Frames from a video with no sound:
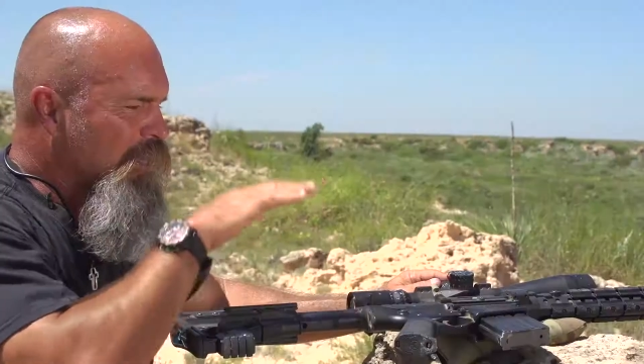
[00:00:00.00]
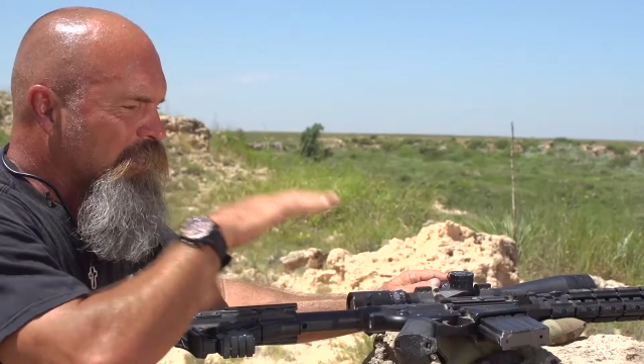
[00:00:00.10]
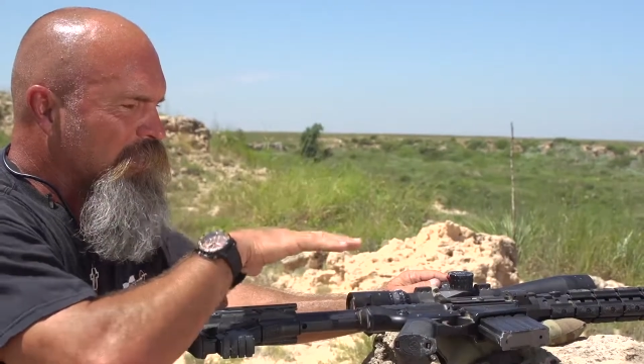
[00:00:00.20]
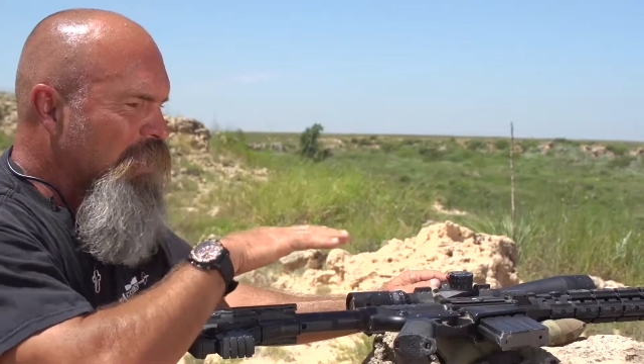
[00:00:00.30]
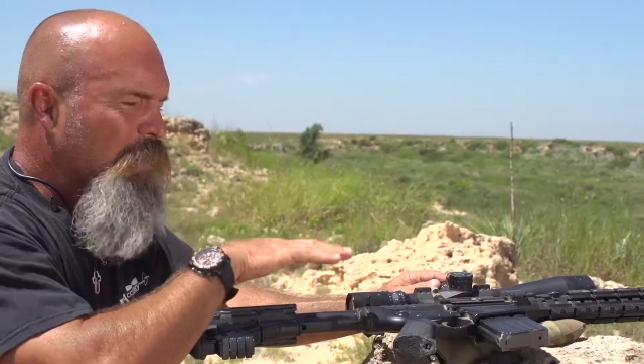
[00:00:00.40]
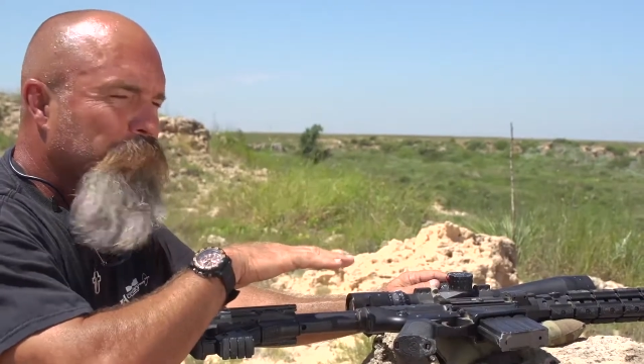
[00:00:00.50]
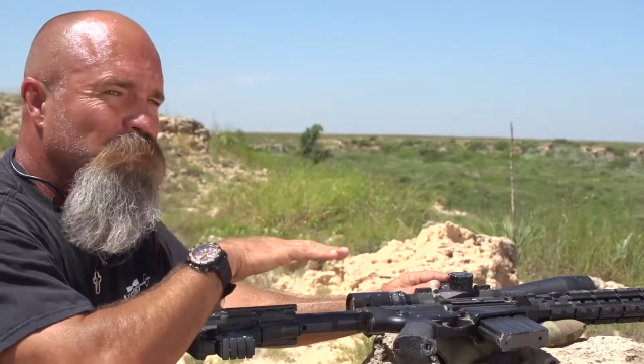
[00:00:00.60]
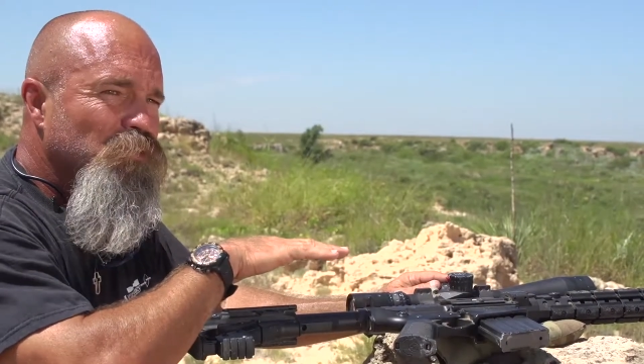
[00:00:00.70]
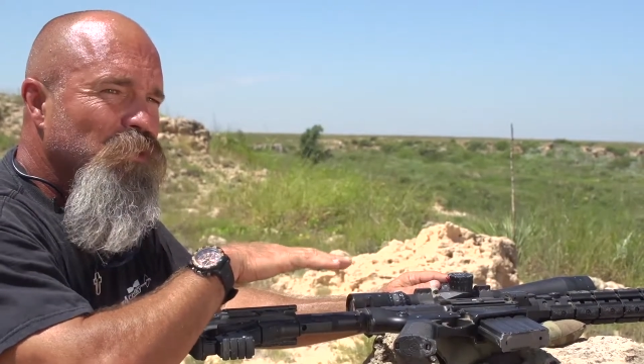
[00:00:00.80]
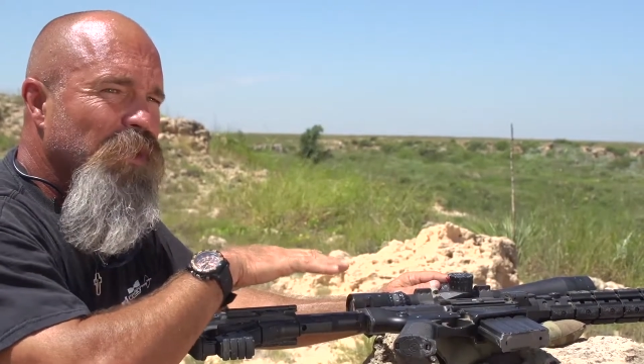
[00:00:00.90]
set up and
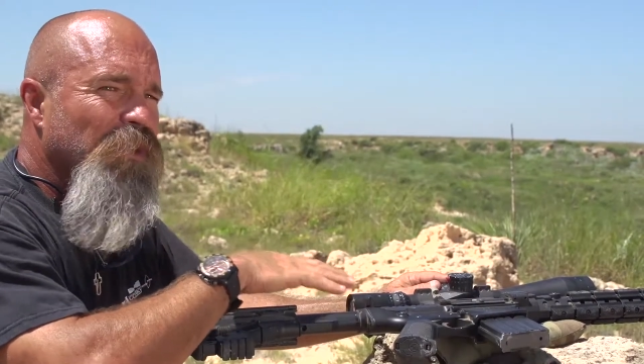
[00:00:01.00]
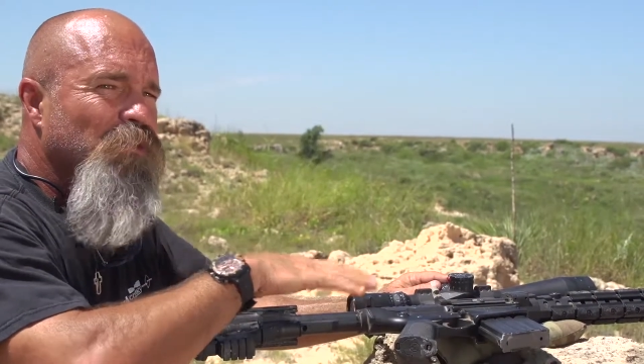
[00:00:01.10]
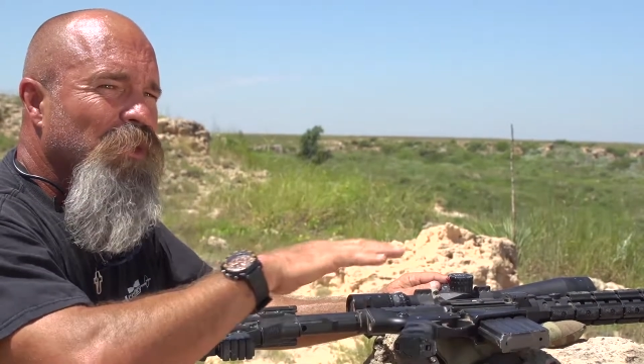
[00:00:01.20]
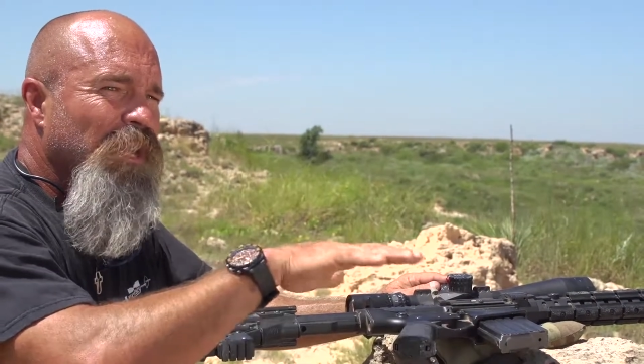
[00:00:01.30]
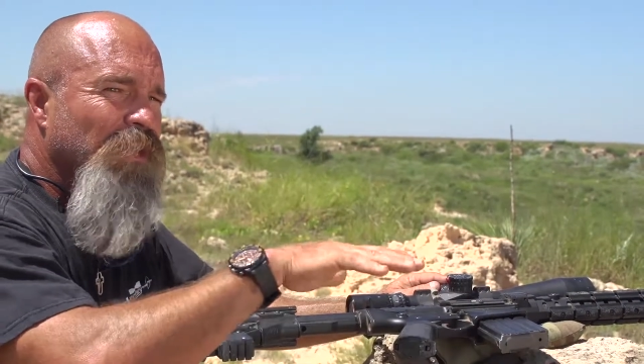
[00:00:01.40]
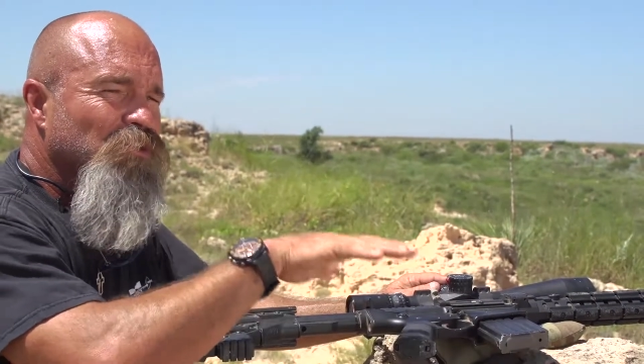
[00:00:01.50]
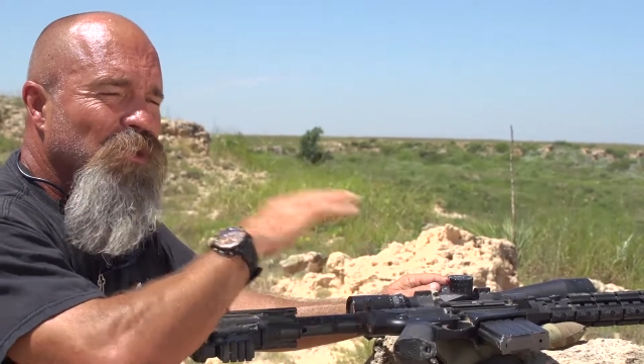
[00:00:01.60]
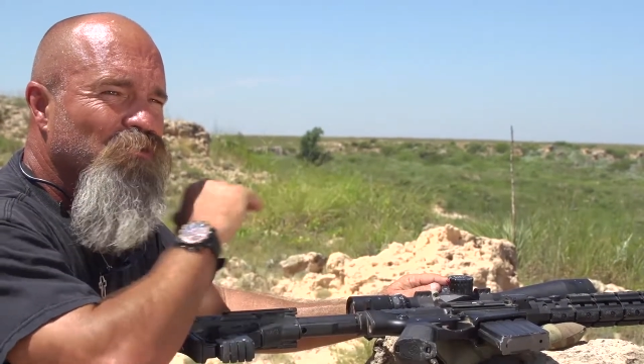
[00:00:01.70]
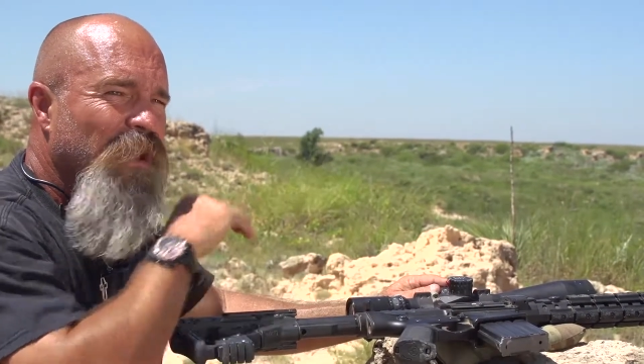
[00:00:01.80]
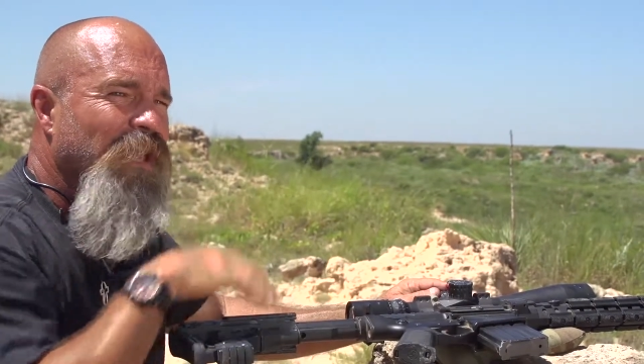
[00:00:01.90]
shoot it, and you can
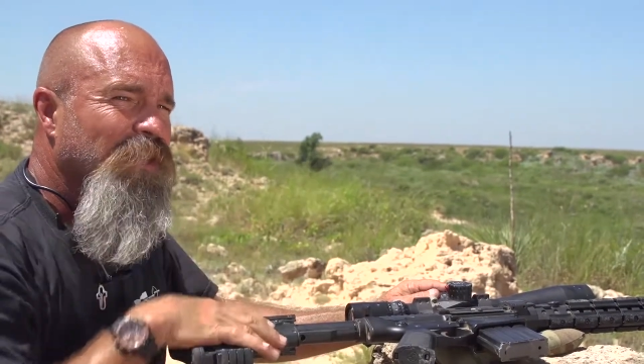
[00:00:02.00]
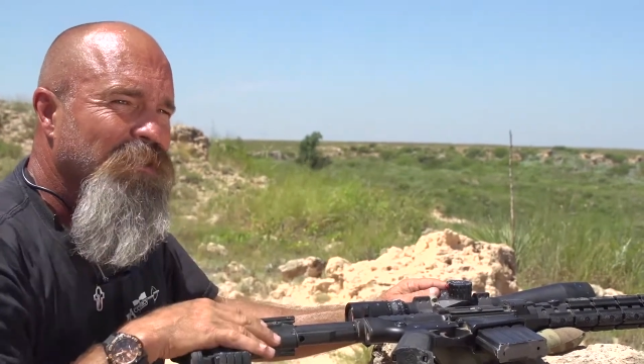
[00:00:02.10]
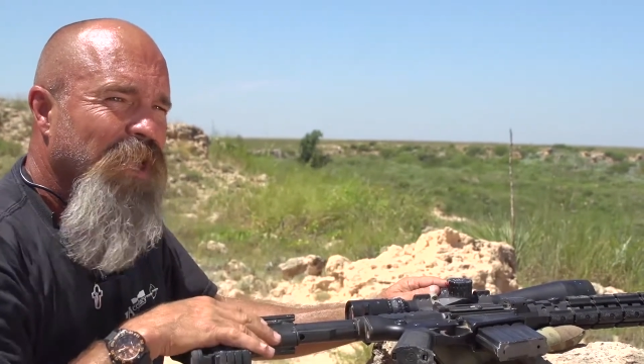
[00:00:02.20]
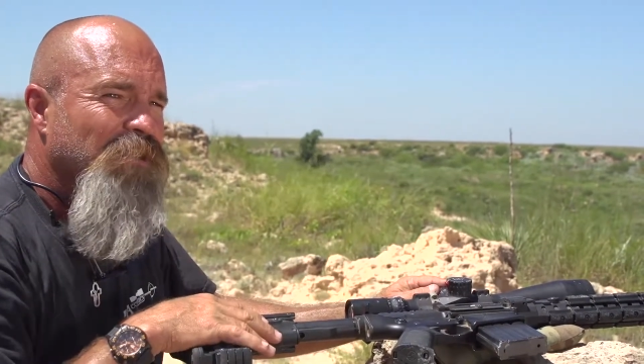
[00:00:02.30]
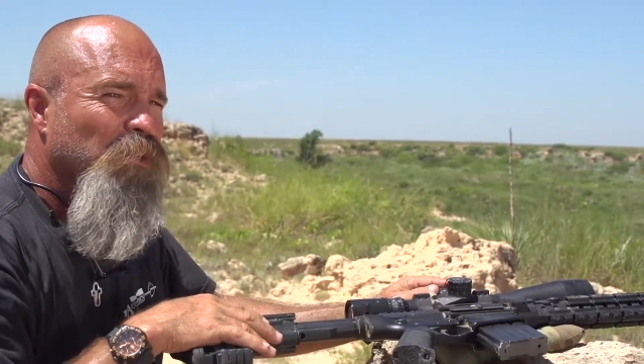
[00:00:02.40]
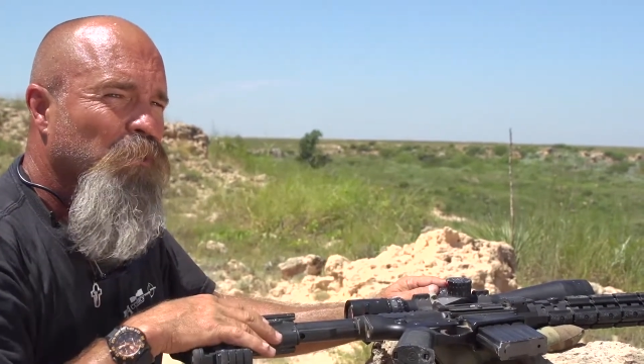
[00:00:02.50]
actually track exactly